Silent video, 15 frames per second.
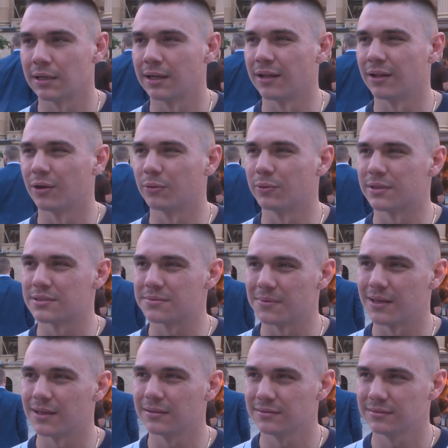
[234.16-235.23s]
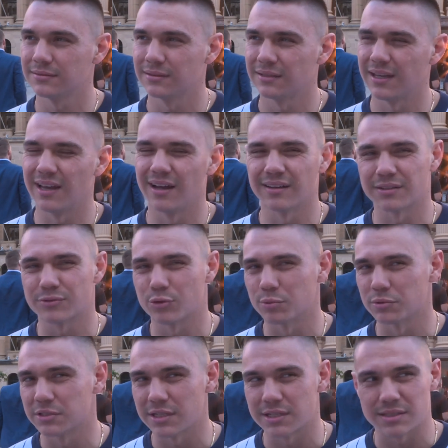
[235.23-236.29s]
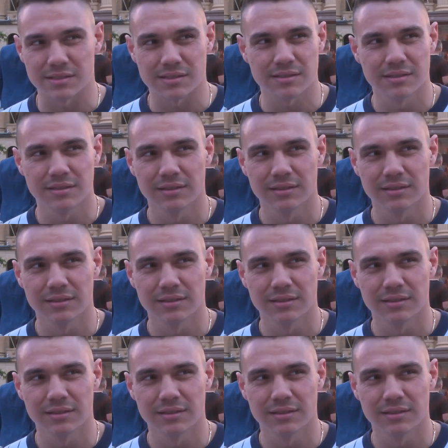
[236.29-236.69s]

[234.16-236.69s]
Canelo wins, man. Yeah, I think Triple G's.